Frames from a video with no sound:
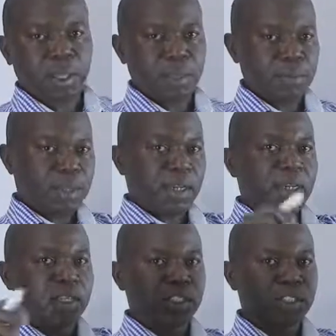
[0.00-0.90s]
A berry
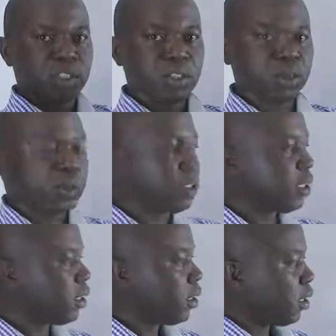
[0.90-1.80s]
has
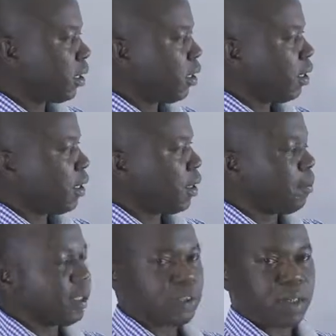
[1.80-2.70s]
juicy
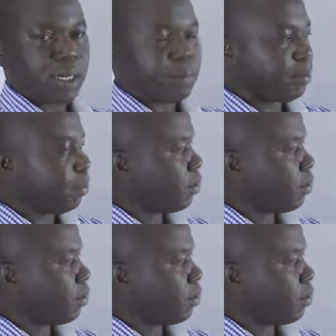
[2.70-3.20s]
mesocarp